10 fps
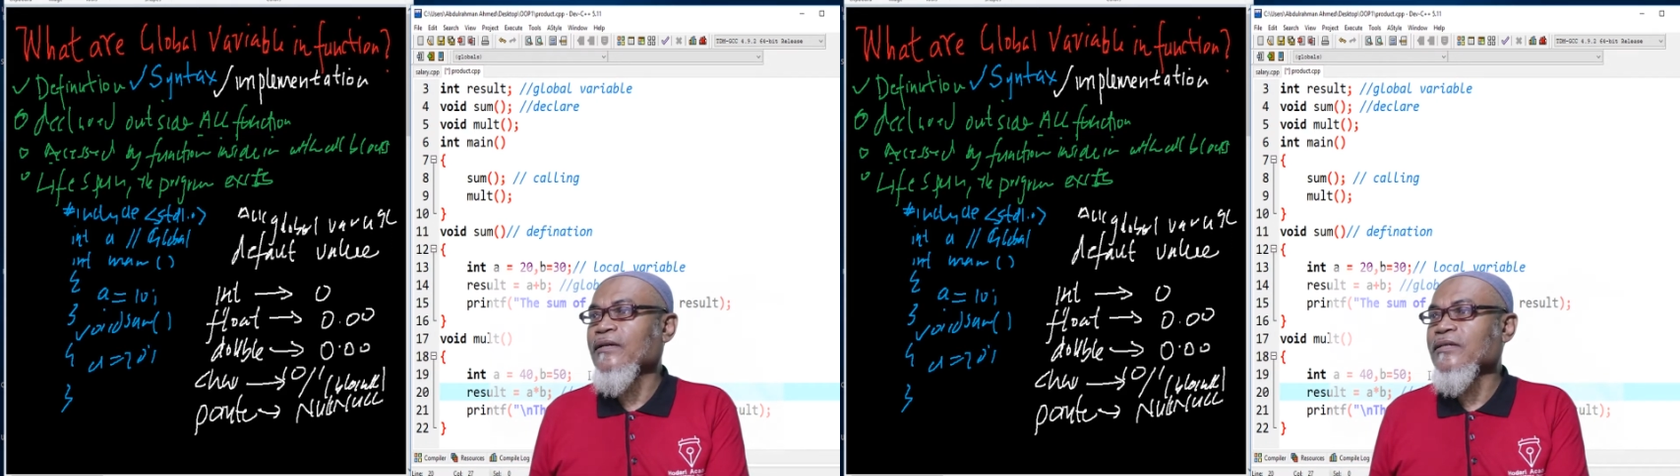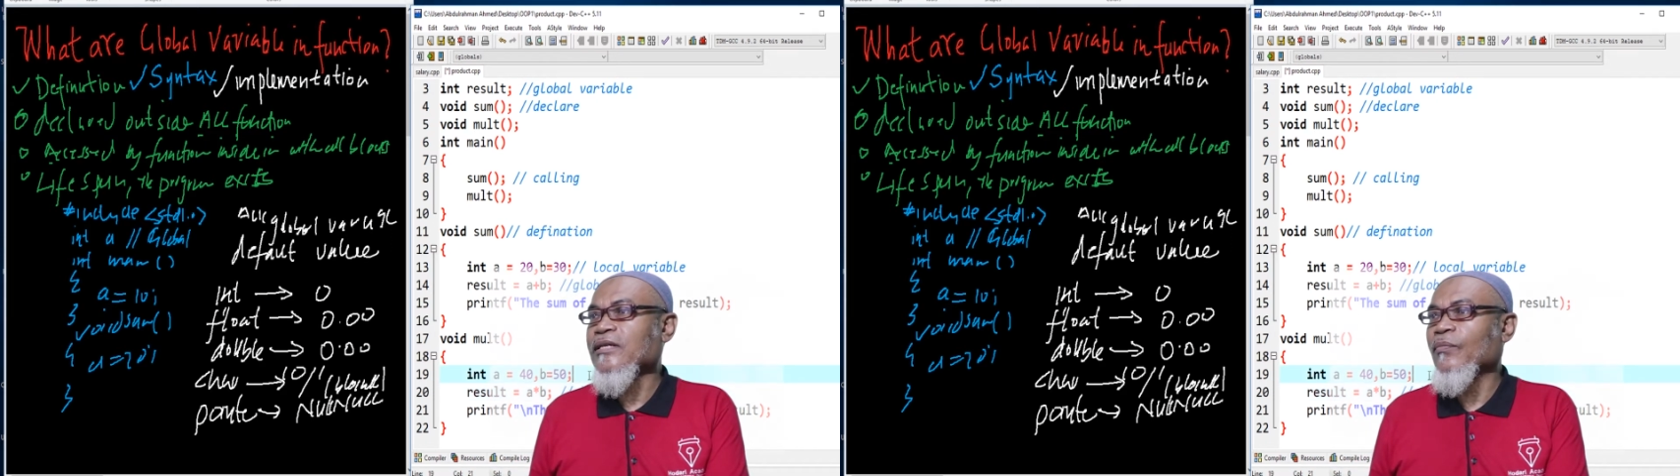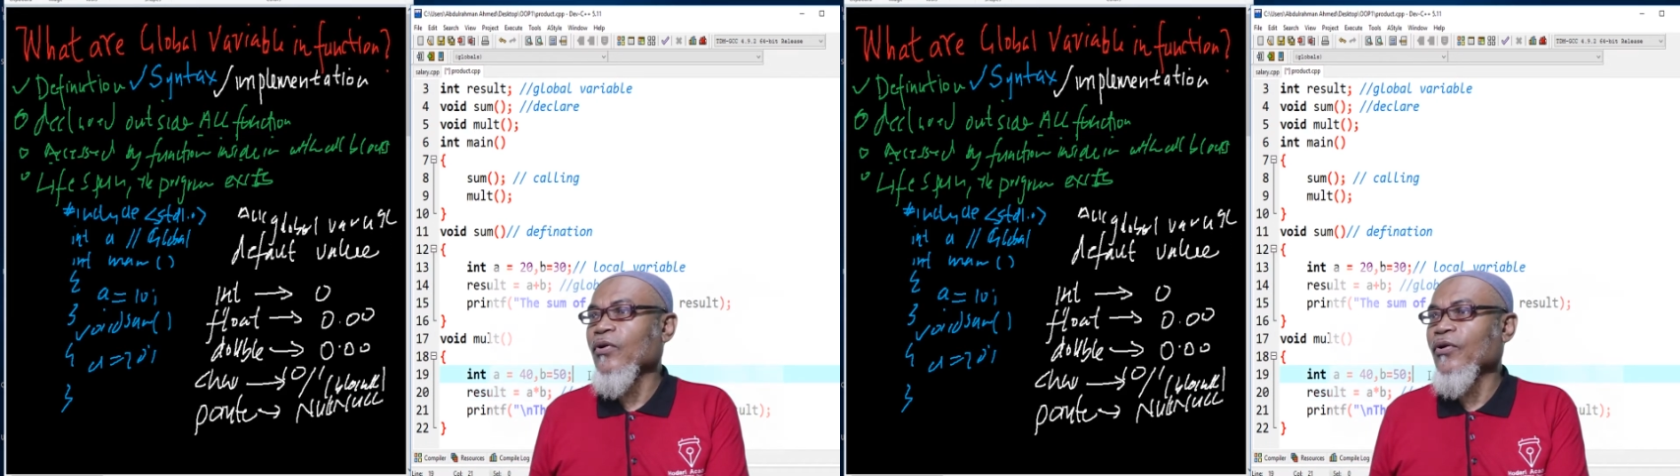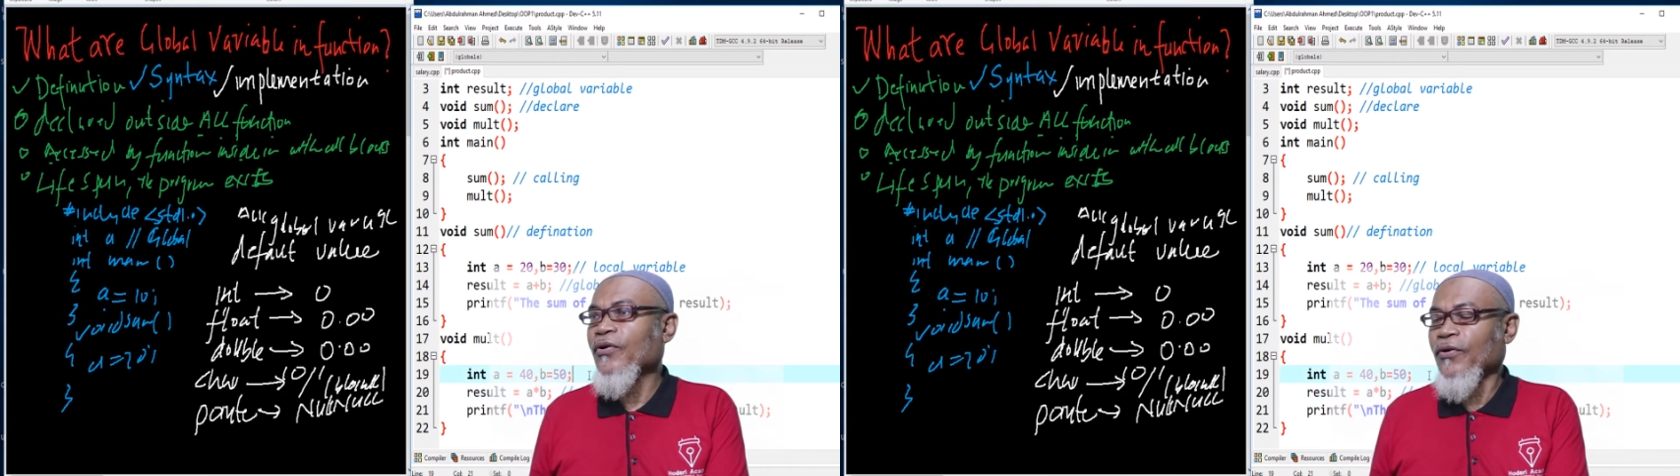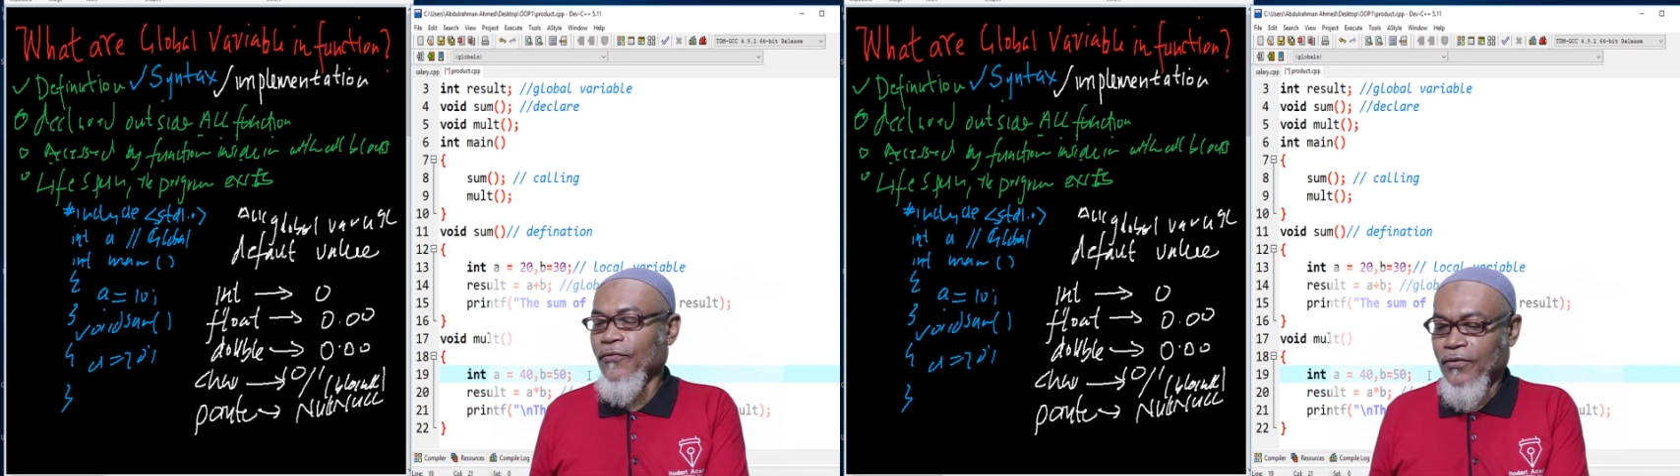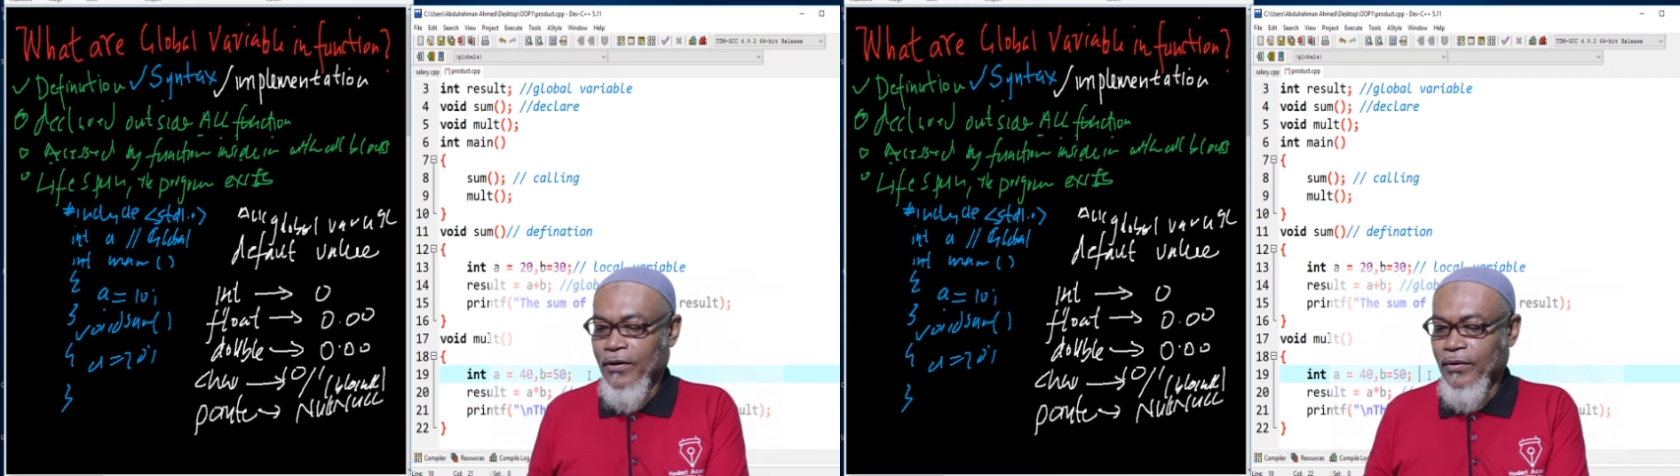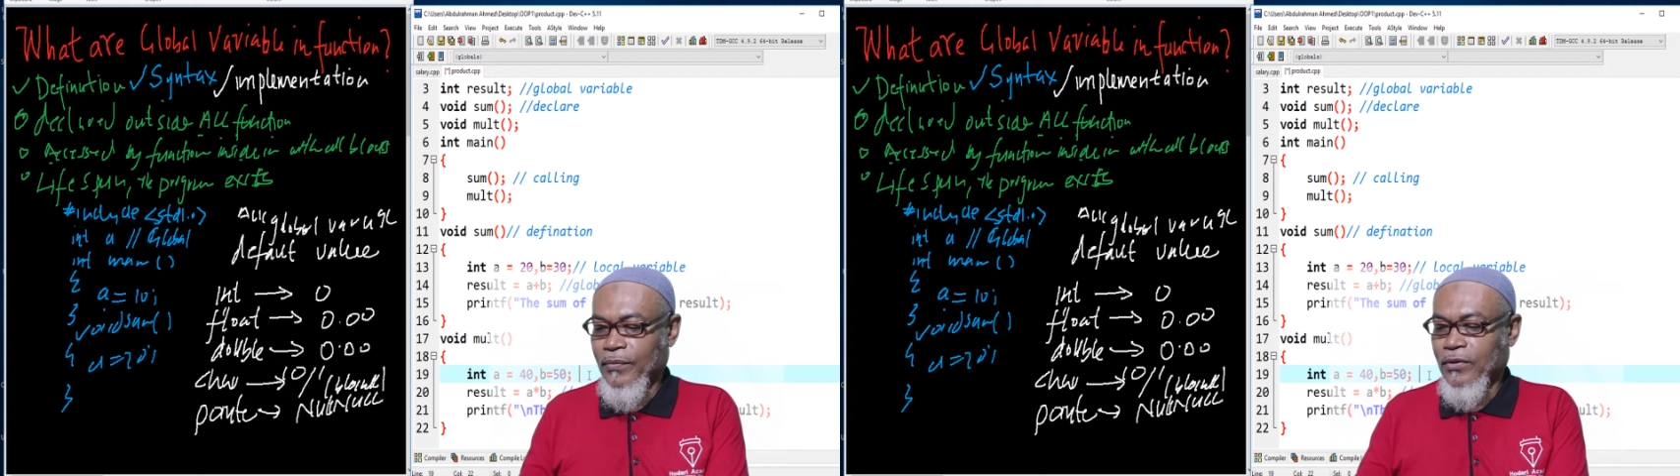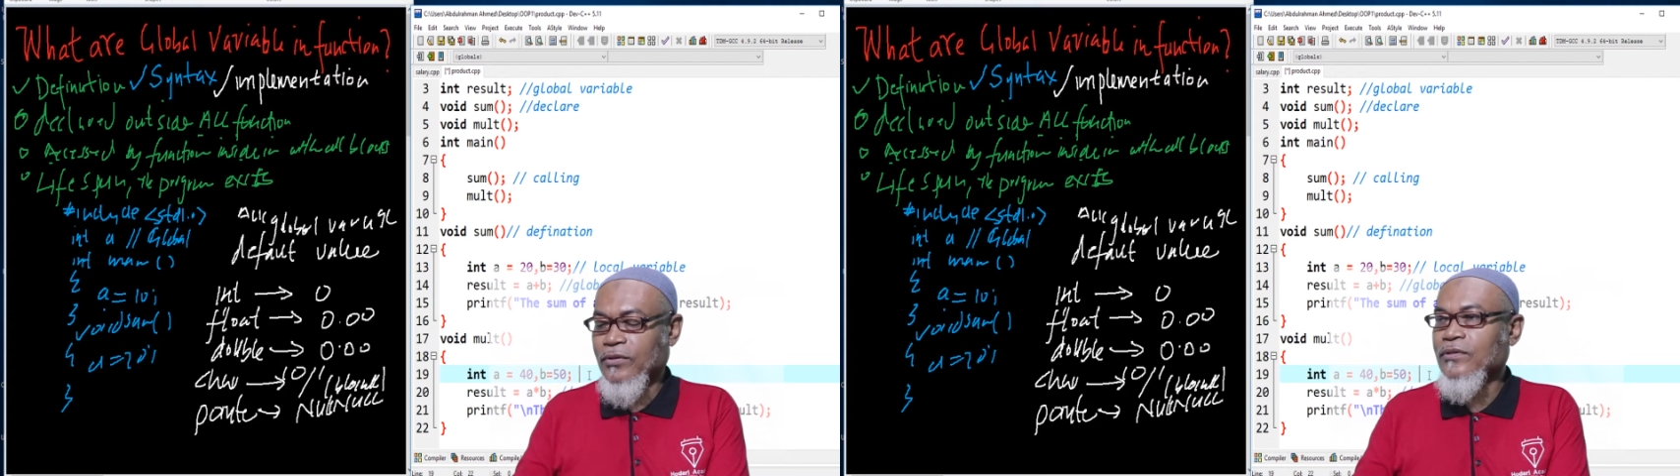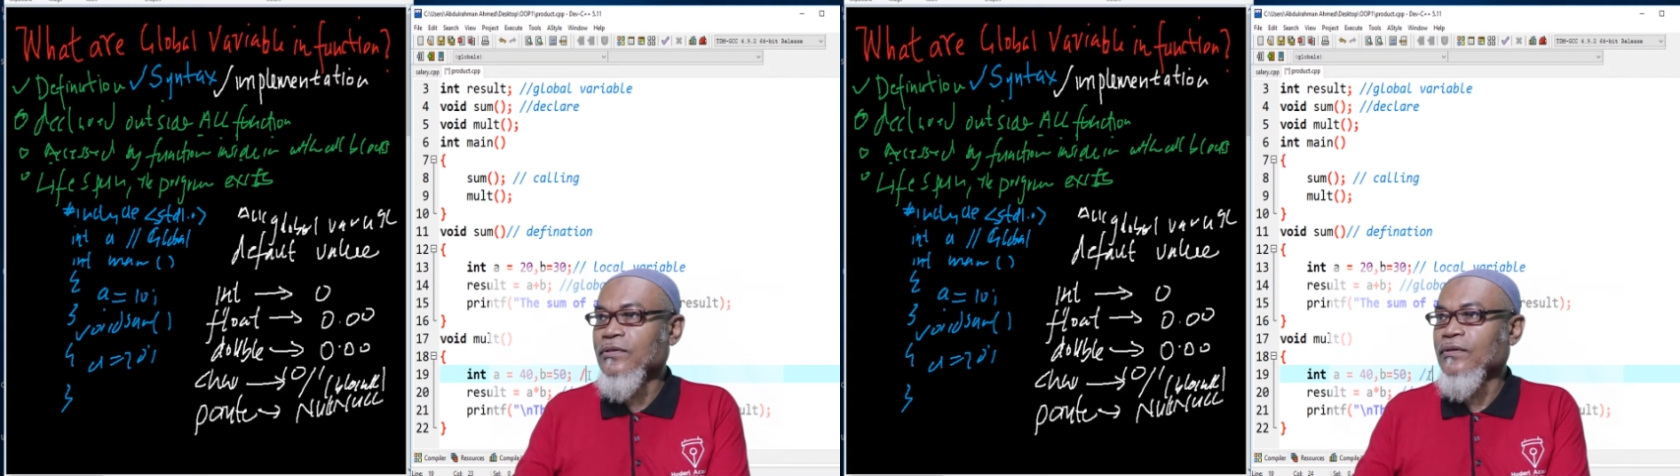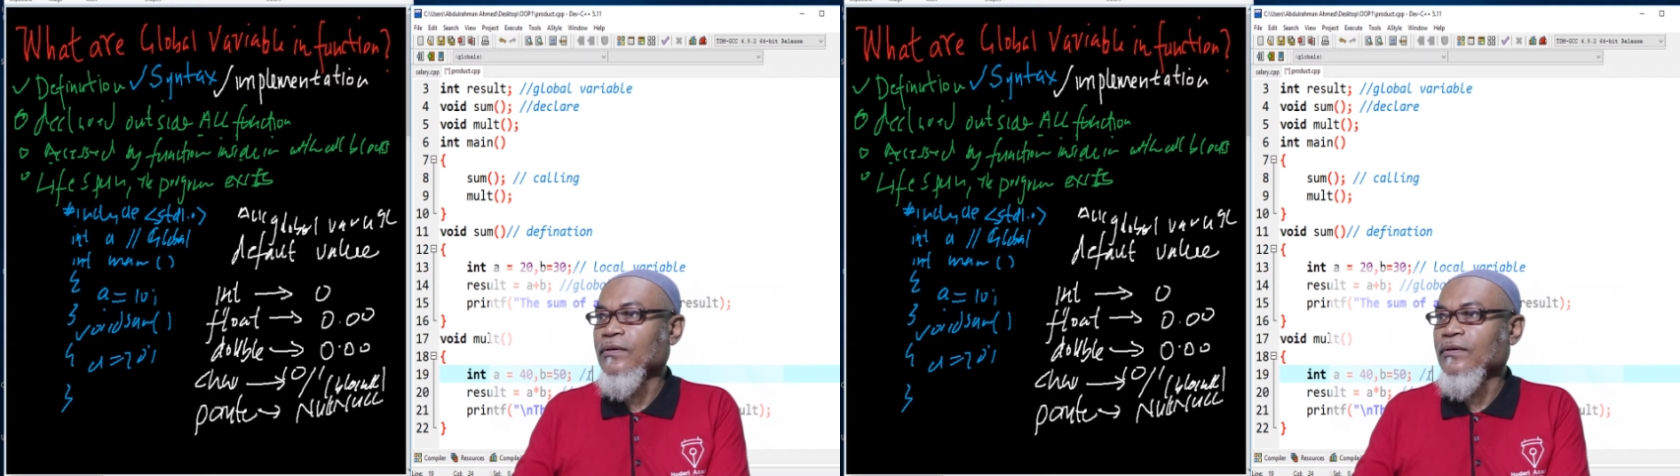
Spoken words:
some local variables.